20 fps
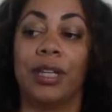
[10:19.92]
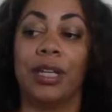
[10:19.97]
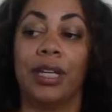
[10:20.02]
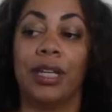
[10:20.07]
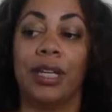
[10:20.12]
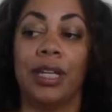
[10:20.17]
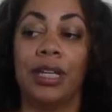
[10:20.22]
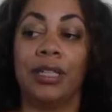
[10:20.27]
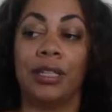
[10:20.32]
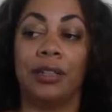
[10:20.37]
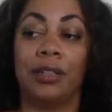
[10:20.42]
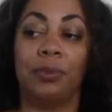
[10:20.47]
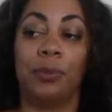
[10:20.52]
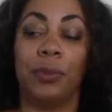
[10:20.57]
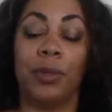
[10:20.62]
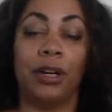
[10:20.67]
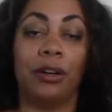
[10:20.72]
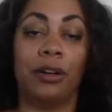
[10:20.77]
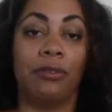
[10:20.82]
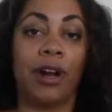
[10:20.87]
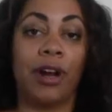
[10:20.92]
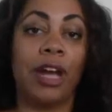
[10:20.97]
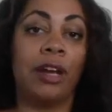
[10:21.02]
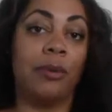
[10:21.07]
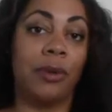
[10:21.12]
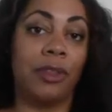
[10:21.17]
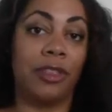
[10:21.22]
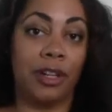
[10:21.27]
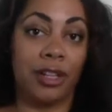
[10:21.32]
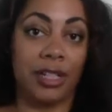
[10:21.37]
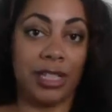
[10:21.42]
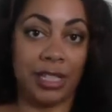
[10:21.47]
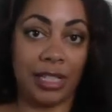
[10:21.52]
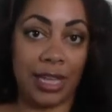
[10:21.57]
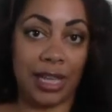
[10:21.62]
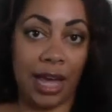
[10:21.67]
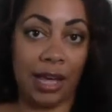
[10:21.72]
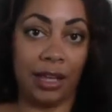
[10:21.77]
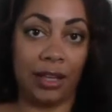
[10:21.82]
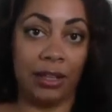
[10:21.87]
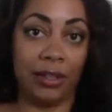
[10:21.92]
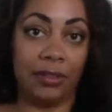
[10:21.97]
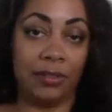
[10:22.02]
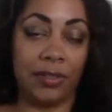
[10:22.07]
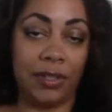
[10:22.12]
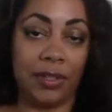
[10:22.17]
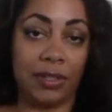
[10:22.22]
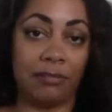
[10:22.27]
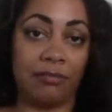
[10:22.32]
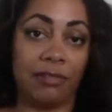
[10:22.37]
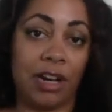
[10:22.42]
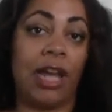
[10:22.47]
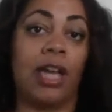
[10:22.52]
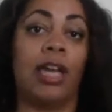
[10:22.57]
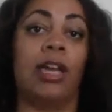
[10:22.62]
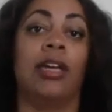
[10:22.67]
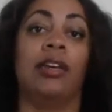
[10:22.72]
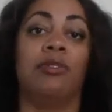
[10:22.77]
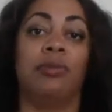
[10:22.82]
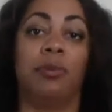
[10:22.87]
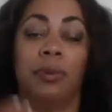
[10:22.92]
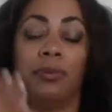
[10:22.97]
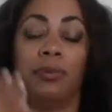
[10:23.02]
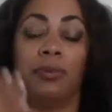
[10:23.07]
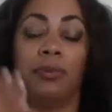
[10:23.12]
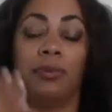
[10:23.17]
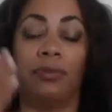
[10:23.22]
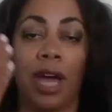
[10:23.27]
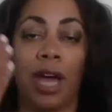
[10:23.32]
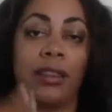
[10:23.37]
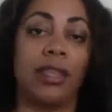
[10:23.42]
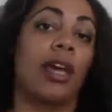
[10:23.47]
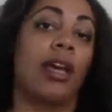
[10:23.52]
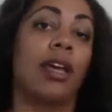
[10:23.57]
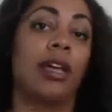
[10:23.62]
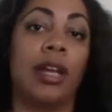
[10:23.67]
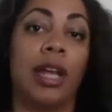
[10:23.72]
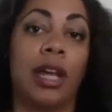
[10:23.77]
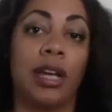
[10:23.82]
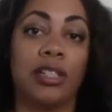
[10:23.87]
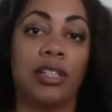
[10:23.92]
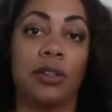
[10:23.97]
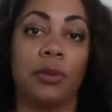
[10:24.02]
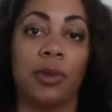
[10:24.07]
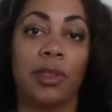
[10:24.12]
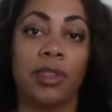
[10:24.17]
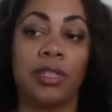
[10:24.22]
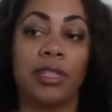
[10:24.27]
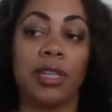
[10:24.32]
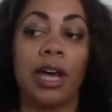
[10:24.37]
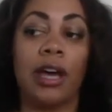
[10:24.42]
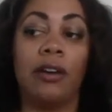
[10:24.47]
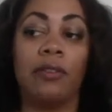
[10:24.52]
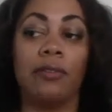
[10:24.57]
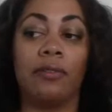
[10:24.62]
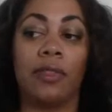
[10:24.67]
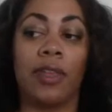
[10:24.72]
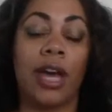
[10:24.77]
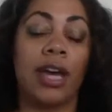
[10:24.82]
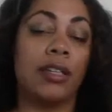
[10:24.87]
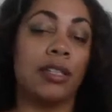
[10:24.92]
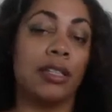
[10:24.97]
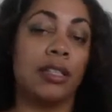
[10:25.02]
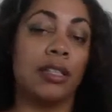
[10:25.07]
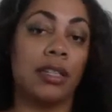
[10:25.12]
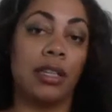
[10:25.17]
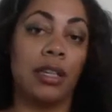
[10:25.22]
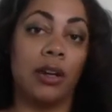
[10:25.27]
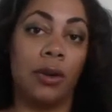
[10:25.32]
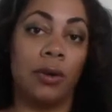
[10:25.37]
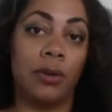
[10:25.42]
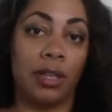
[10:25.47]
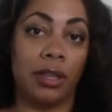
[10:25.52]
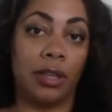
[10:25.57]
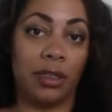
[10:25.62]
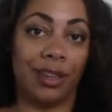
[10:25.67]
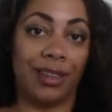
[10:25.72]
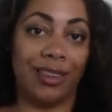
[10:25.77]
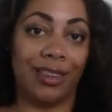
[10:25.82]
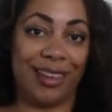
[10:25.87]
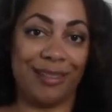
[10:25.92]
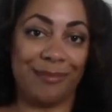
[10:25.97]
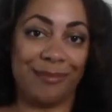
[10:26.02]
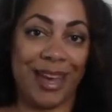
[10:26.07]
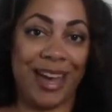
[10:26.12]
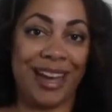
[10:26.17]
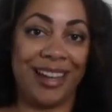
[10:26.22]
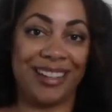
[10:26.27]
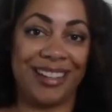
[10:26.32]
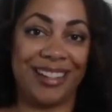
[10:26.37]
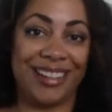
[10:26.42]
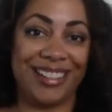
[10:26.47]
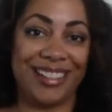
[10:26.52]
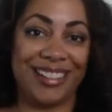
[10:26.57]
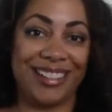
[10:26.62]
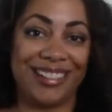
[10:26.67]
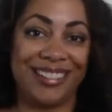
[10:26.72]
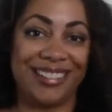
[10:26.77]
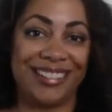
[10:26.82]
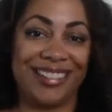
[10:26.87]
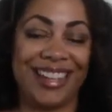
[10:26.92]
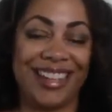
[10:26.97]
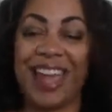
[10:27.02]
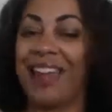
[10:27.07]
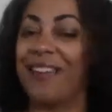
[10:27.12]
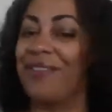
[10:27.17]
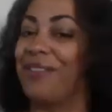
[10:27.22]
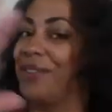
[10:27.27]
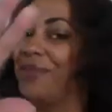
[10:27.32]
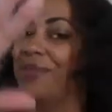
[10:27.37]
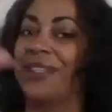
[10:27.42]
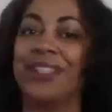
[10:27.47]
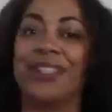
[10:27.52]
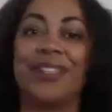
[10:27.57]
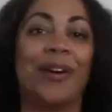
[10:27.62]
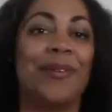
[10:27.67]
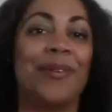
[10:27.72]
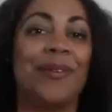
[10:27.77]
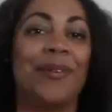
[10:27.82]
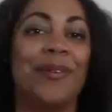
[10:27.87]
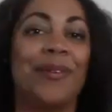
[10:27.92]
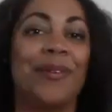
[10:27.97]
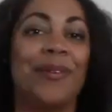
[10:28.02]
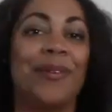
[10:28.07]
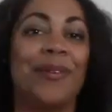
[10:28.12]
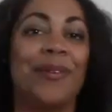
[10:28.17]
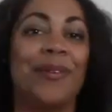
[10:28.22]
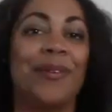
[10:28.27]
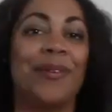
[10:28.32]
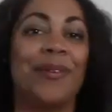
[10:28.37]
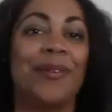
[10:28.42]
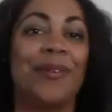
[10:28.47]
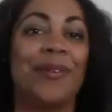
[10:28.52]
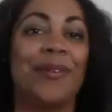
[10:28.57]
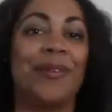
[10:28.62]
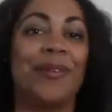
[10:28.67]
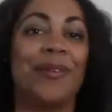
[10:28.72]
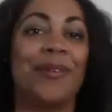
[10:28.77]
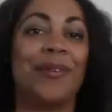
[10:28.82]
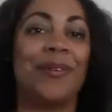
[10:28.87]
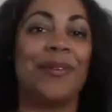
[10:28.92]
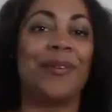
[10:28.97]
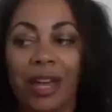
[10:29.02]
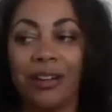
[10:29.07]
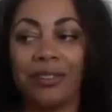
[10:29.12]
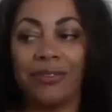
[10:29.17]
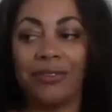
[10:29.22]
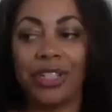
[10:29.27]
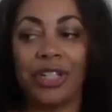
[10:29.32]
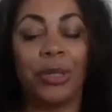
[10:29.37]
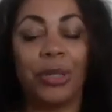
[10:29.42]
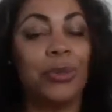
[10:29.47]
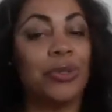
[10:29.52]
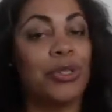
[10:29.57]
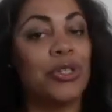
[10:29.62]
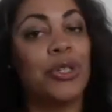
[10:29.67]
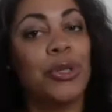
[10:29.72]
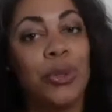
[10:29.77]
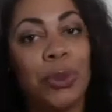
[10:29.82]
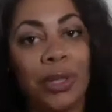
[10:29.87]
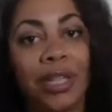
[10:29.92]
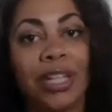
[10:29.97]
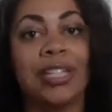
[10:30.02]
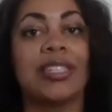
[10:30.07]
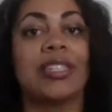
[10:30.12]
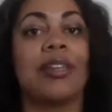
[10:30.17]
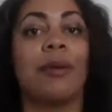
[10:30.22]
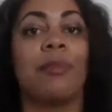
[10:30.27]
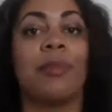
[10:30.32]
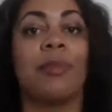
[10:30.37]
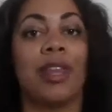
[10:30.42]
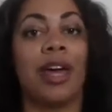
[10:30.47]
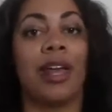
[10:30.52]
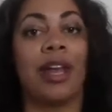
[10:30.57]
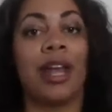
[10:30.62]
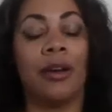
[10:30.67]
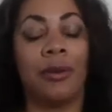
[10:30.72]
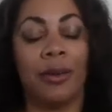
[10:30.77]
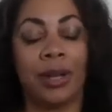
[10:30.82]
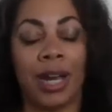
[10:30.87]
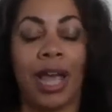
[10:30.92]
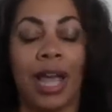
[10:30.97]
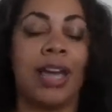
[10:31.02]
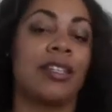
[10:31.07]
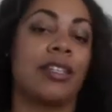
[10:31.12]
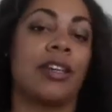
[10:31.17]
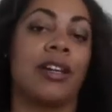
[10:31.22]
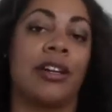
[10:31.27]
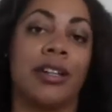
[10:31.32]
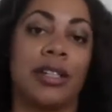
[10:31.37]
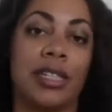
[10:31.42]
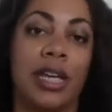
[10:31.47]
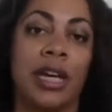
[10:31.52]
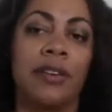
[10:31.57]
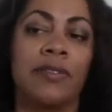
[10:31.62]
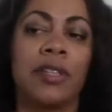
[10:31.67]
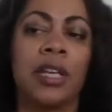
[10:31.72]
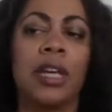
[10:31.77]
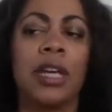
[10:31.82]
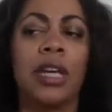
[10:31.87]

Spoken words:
is if we are right with ourselves, right? If we've got that connection with self, that's the only thing that matters. Everyone's always, so it's a matter of tuning some of that out and asking ourselves,